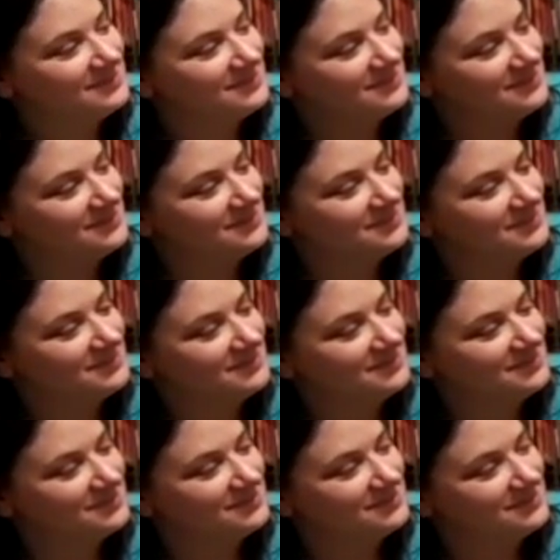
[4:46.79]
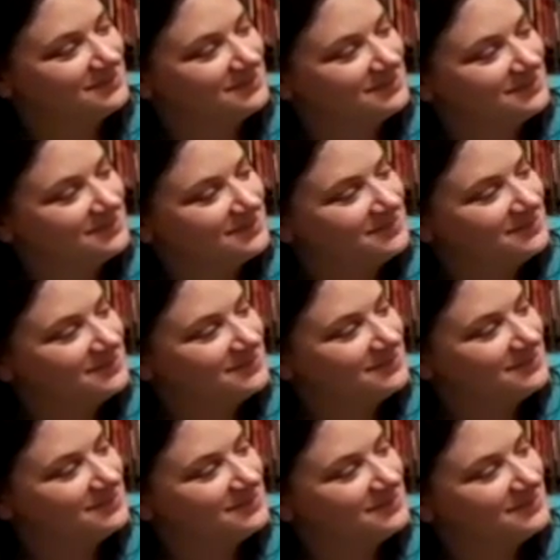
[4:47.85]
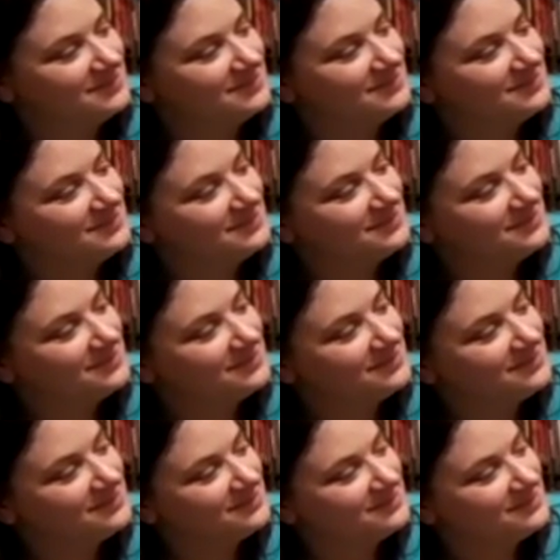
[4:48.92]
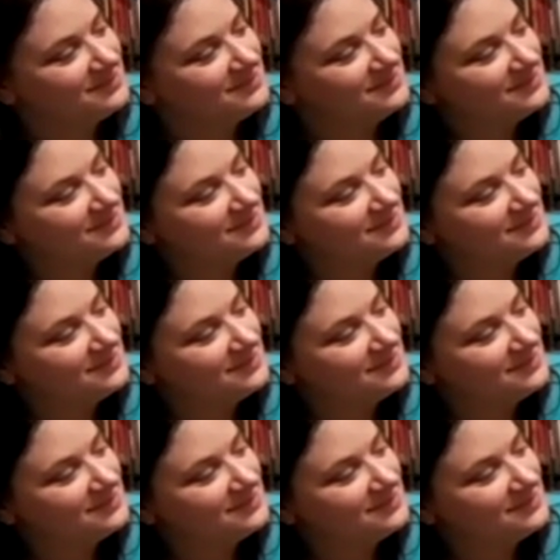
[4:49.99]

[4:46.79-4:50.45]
No words are spoken by the person on screen.